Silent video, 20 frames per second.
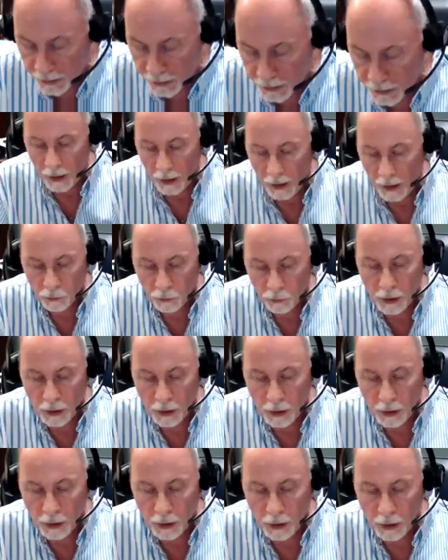um,
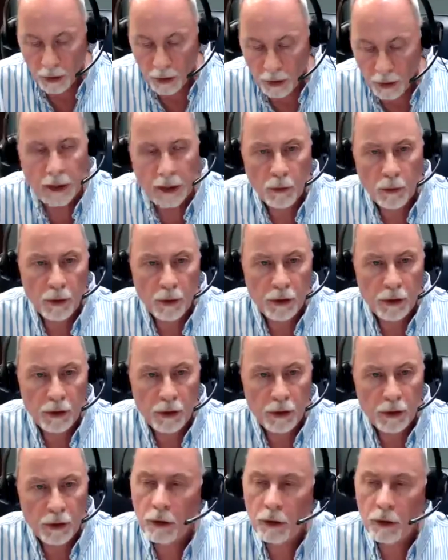really
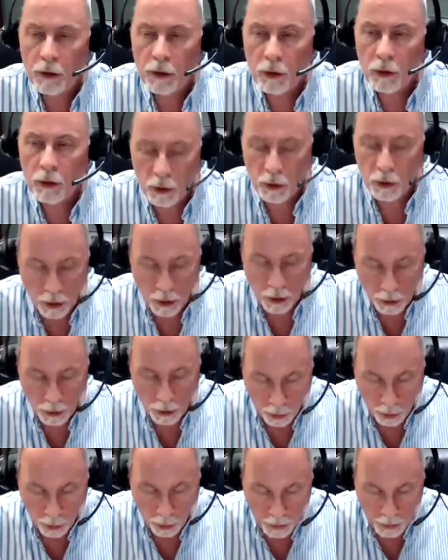demonstrate the
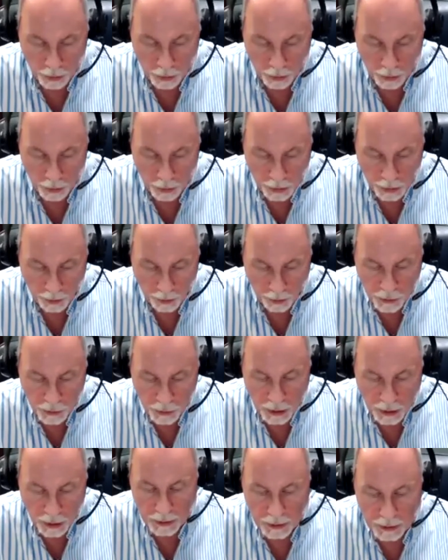glory of
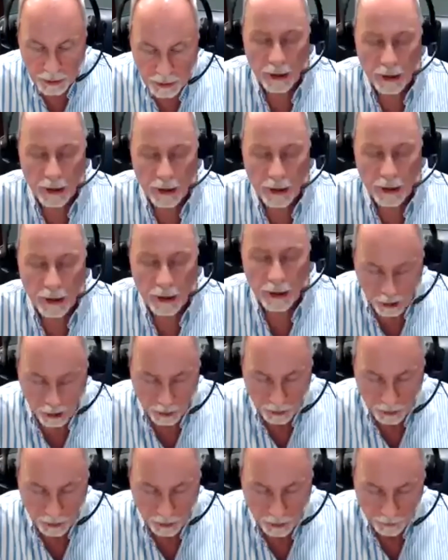Jesus as the Son of
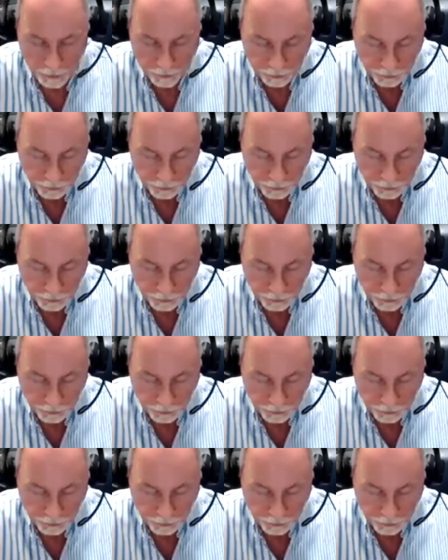God.